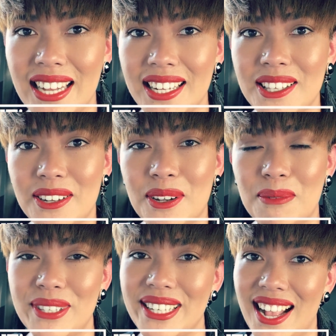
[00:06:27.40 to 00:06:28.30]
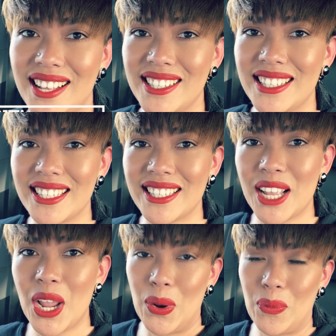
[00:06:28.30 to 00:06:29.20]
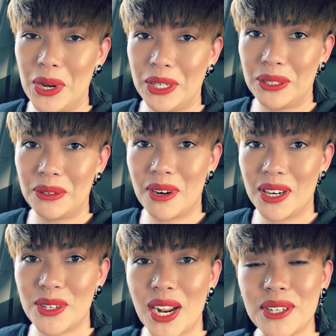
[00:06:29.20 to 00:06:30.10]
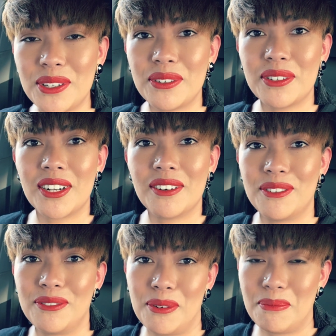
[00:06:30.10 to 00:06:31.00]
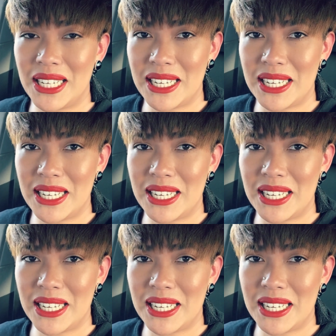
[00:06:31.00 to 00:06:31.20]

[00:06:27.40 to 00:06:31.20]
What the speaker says: any circumstances when you are trying to recover from